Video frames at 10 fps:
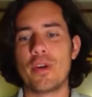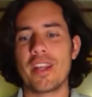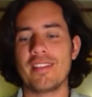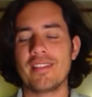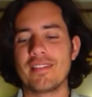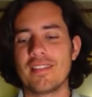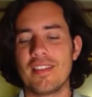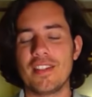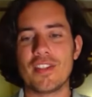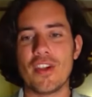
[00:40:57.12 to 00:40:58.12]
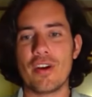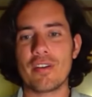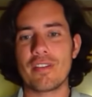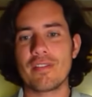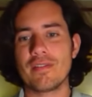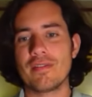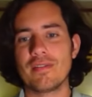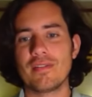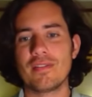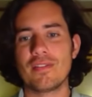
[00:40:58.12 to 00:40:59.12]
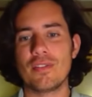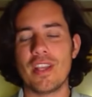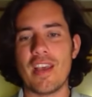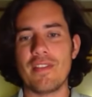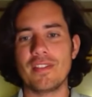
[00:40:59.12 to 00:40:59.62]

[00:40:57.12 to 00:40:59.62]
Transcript: bringing this earth to the